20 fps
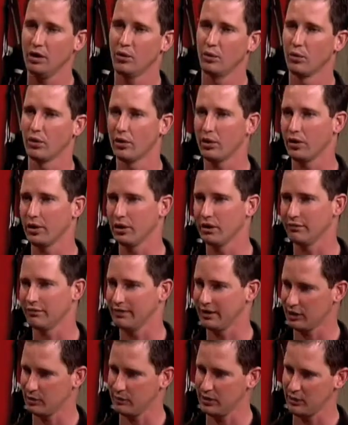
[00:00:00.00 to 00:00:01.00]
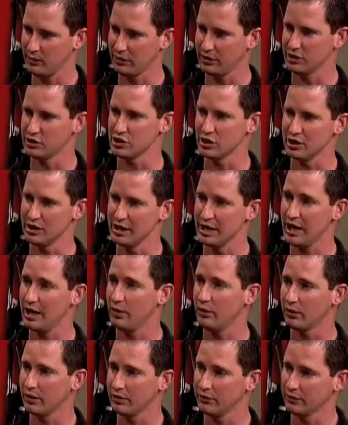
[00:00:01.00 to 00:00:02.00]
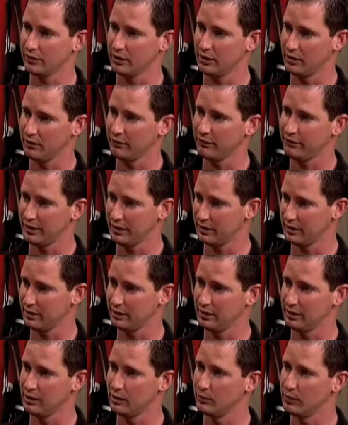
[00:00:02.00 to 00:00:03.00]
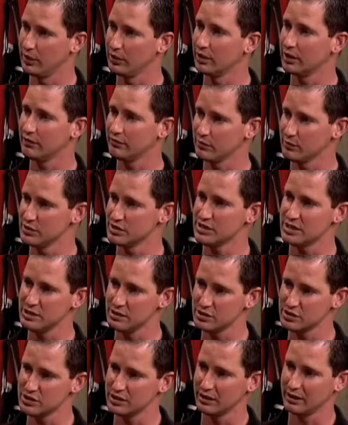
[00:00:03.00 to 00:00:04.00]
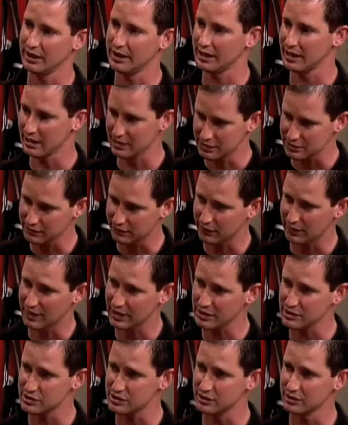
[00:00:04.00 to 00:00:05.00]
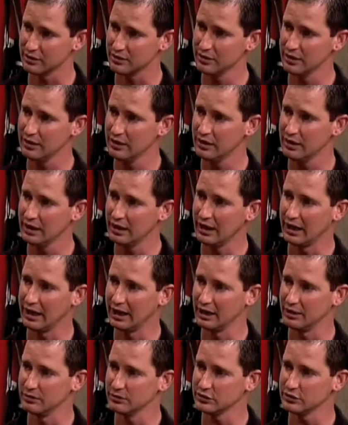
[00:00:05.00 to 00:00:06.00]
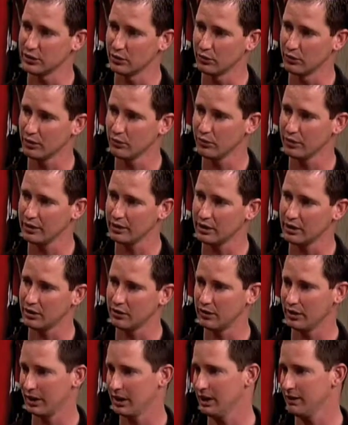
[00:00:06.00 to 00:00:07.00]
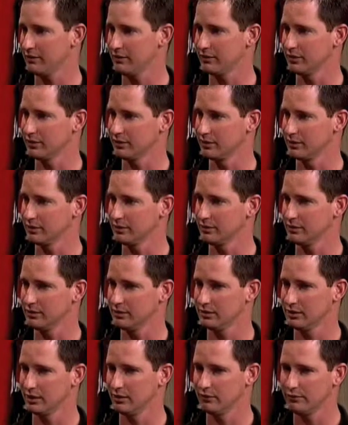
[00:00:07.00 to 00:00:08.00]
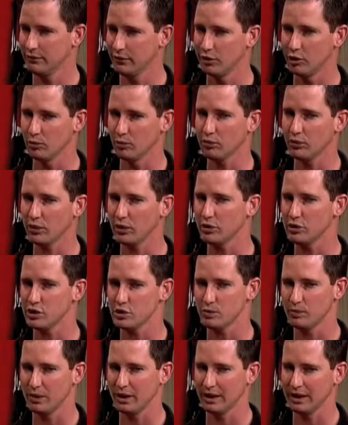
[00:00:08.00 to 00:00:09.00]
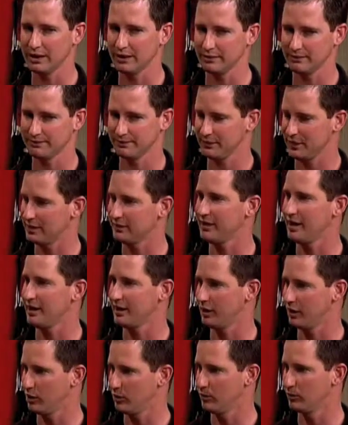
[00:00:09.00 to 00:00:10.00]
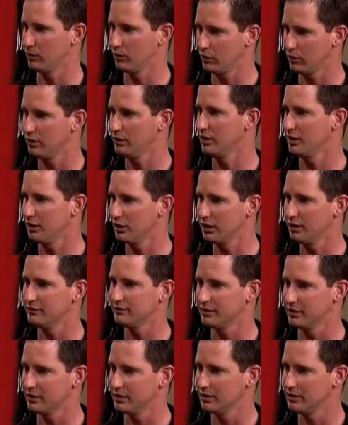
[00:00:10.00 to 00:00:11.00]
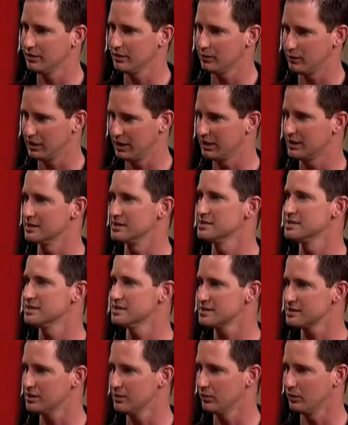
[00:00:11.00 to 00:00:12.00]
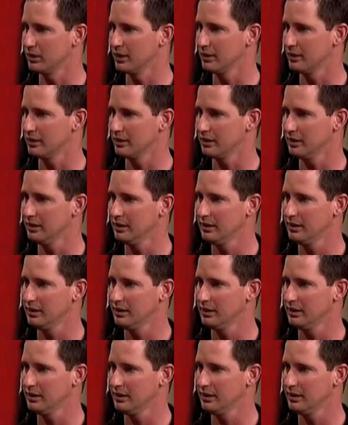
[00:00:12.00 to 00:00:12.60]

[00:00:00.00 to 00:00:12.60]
we're going to affect the population now. We're also going to affect the ability for mosquitoes to lay eggs for next year. Um, so we're really going after a full approach by attacking them early, often, being consistent with it,